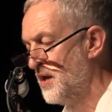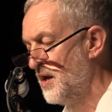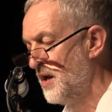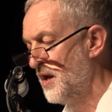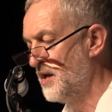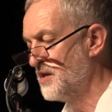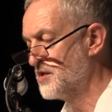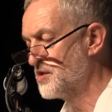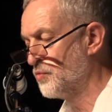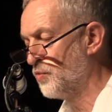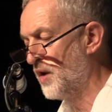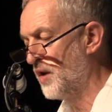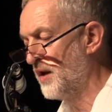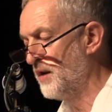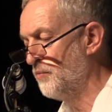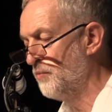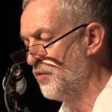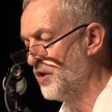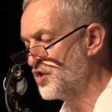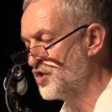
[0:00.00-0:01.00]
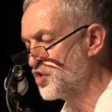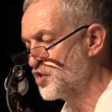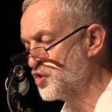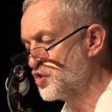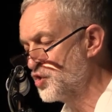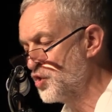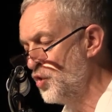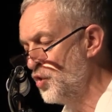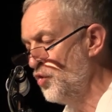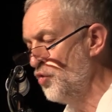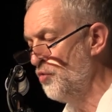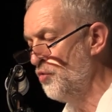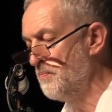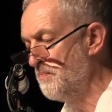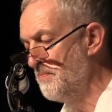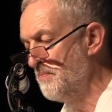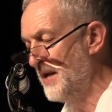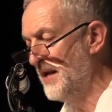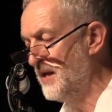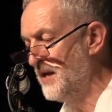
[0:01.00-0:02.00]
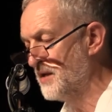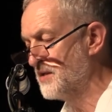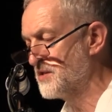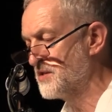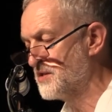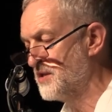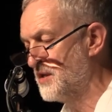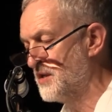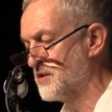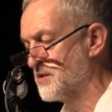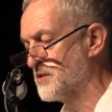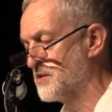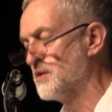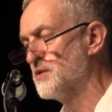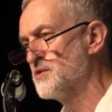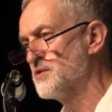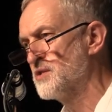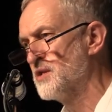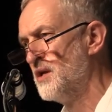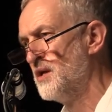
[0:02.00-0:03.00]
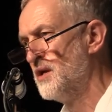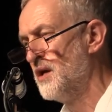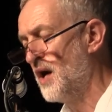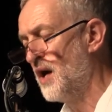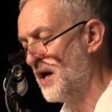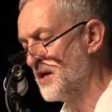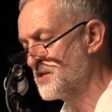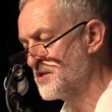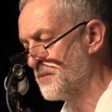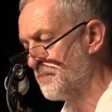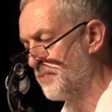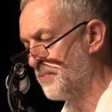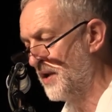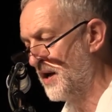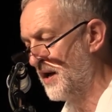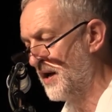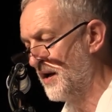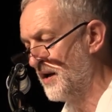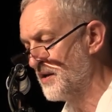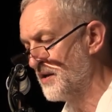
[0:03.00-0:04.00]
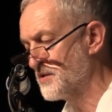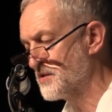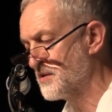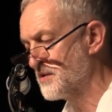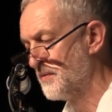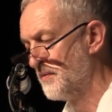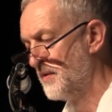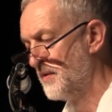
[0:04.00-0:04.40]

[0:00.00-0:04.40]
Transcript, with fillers: into one in which 2 million citizens are suppliers,